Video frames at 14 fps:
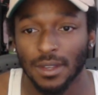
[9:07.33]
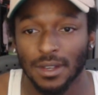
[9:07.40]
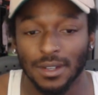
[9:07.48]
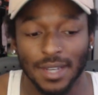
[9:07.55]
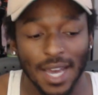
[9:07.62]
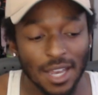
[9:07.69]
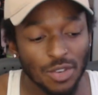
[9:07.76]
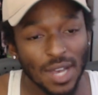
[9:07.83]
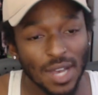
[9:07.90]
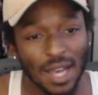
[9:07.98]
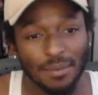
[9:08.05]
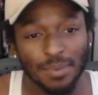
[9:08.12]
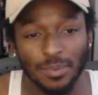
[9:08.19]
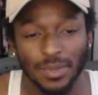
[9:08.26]
Now you
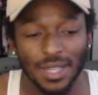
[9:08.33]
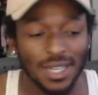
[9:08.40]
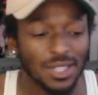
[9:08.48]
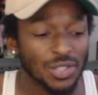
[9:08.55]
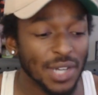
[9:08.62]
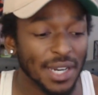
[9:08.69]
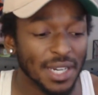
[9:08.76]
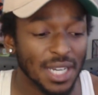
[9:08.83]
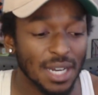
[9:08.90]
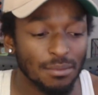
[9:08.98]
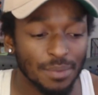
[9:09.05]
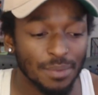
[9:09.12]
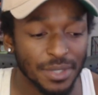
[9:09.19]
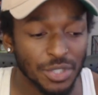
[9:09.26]
got people that'll try to
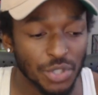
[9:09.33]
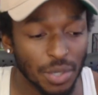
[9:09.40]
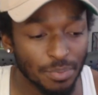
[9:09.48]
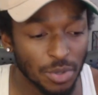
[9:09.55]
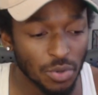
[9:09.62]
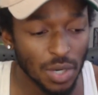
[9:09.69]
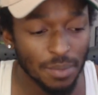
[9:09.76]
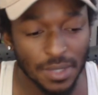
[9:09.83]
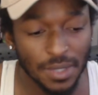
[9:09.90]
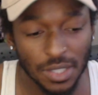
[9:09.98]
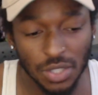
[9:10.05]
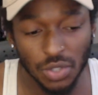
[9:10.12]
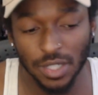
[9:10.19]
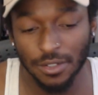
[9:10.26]
come up and trip you up in the
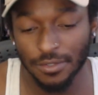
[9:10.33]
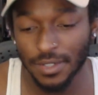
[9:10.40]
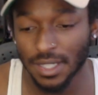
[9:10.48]
street.